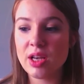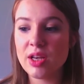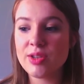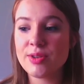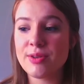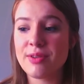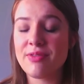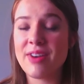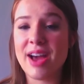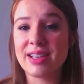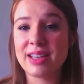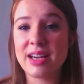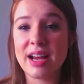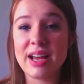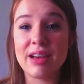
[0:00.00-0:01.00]
So the fact
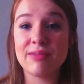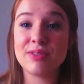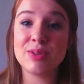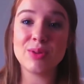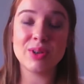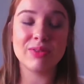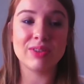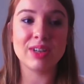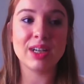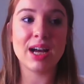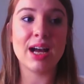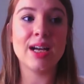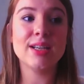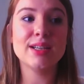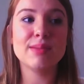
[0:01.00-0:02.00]
that I have 2 different
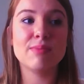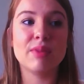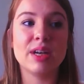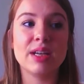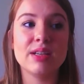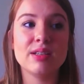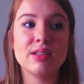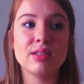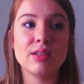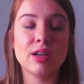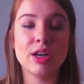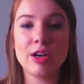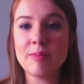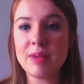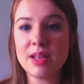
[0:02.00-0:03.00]
kinds might
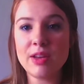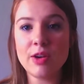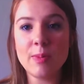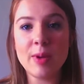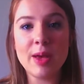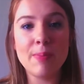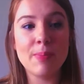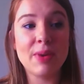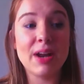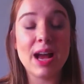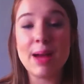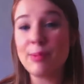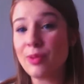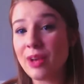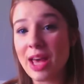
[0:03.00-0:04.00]
hurt me a little bit, but
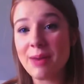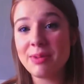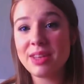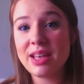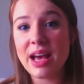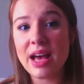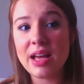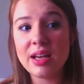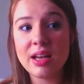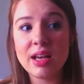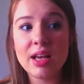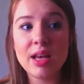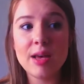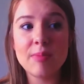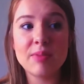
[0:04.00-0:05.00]
I'm okay with that
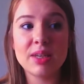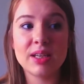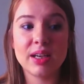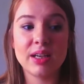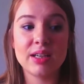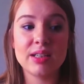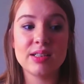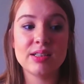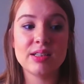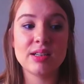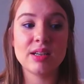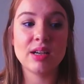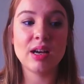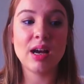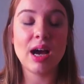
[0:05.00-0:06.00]
because
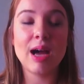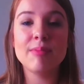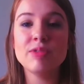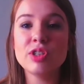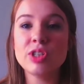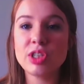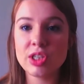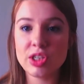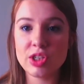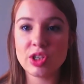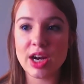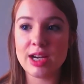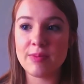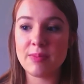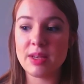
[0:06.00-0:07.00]
I'm just gonna
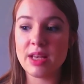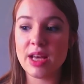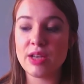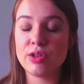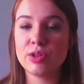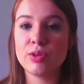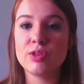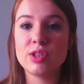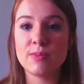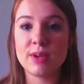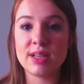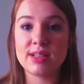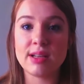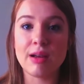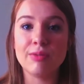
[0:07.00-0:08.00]
try to be as true to
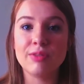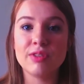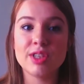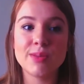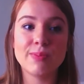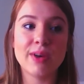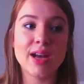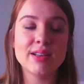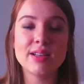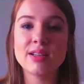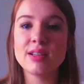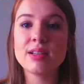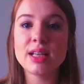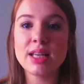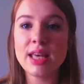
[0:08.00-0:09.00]
myself in this process
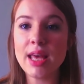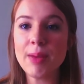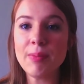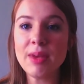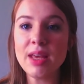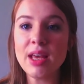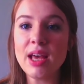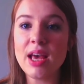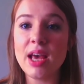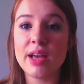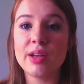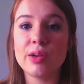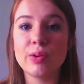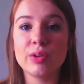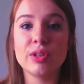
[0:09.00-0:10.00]
as I can be.
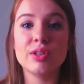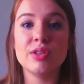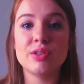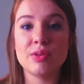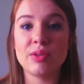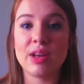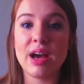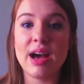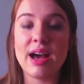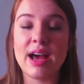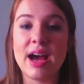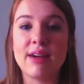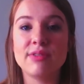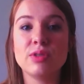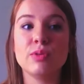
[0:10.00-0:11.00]
And in order to do that, I
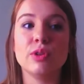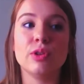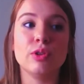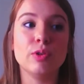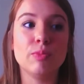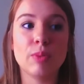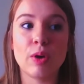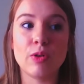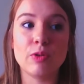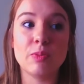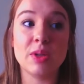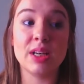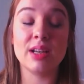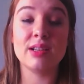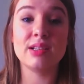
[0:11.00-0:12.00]
have to include both
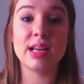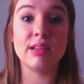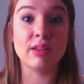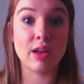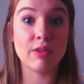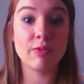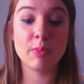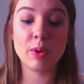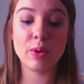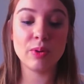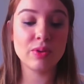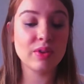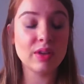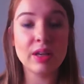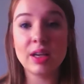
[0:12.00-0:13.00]
because I love
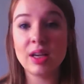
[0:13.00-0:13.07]
both.